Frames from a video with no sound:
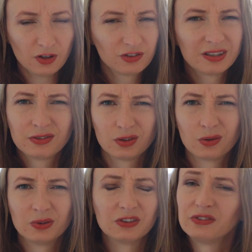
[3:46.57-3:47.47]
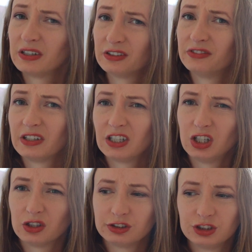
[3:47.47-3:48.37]
So I was always very
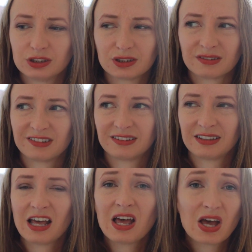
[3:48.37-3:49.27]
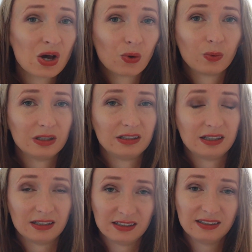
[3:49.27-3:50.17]
conscious with
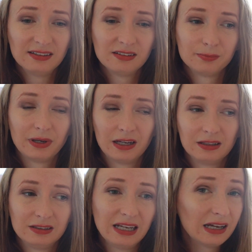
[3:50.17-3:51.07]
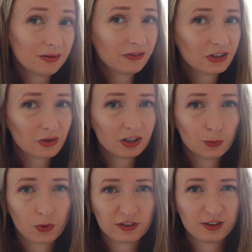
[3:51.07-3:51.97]
this. But yeah, overall
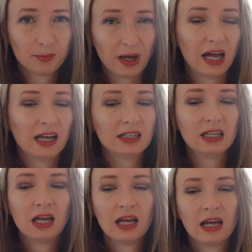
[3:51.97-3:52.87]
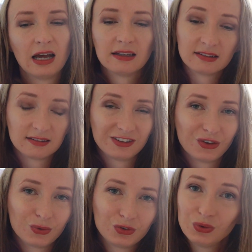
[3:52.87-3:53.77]
it wasn't bad. As
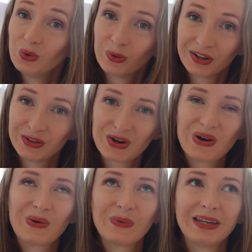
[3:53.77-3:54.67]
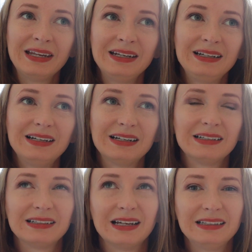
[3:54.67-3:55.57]
those two were growing,
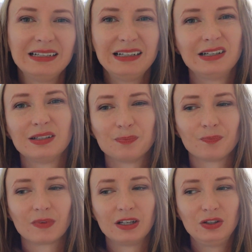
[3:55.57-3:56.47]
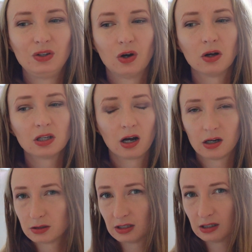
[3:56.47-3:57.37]
I think it got
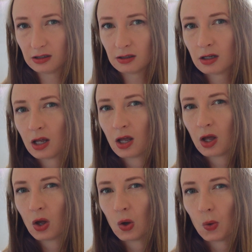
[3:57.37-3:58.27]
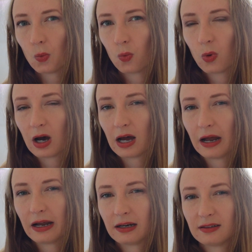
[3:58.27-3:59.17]
harder
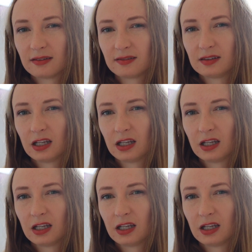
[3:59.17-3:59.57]
once